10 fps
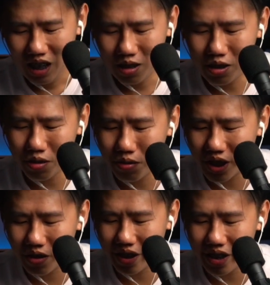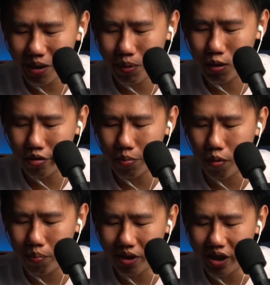You should recreate it, but do it
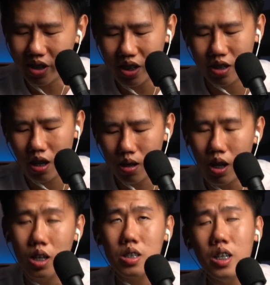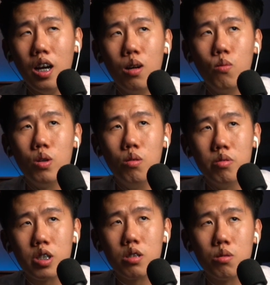properly. Yes, I think I will
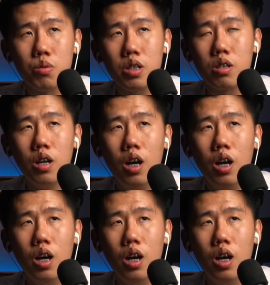next week.